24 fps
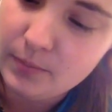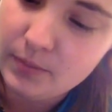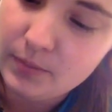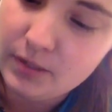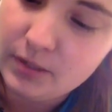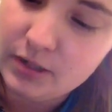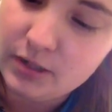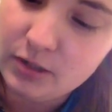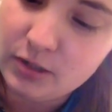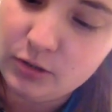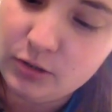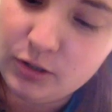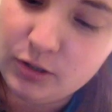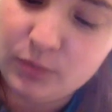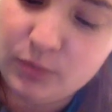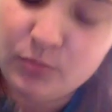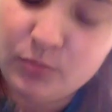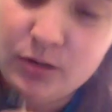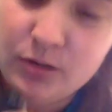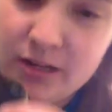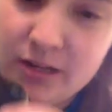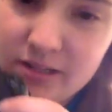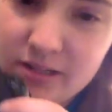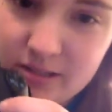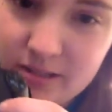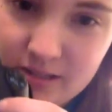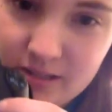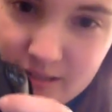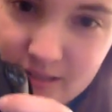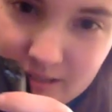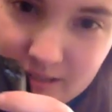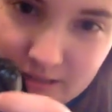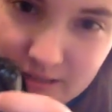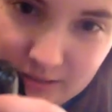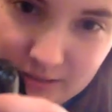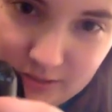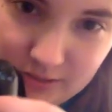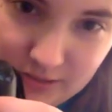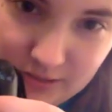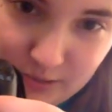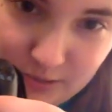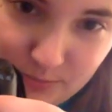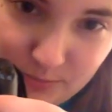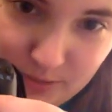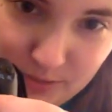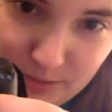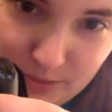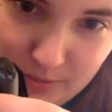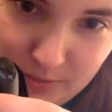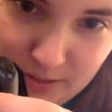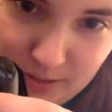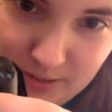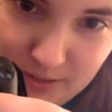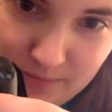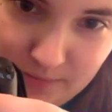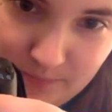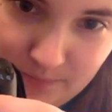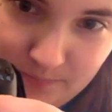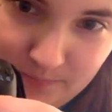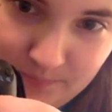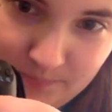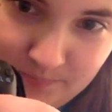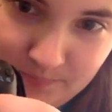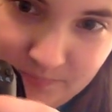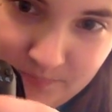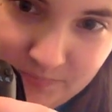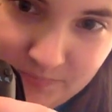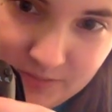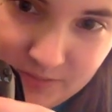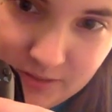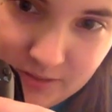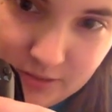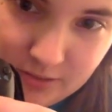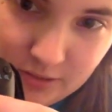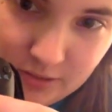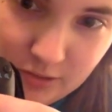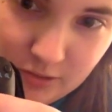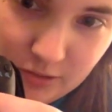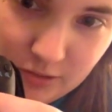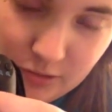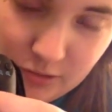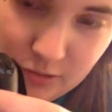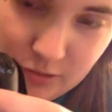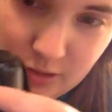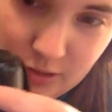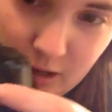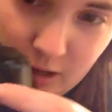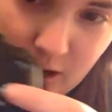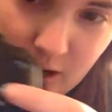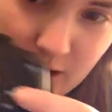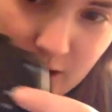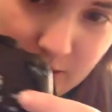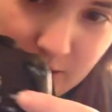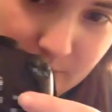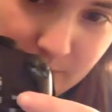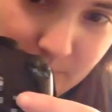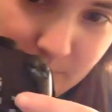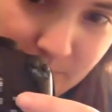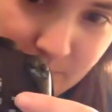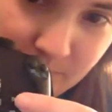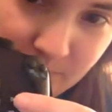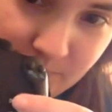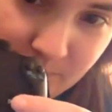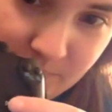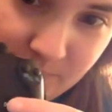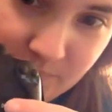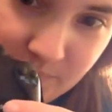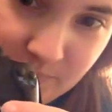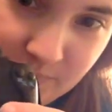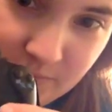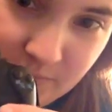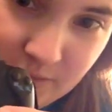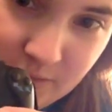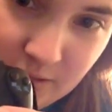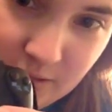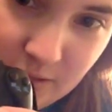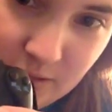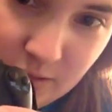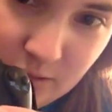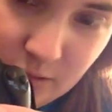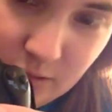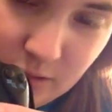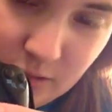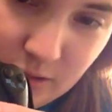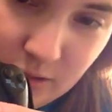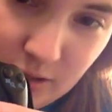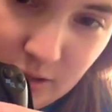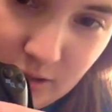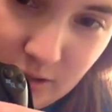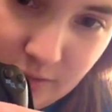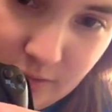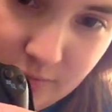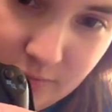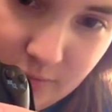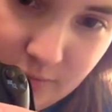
you can press this little display button, so you can turn it on, turn it off,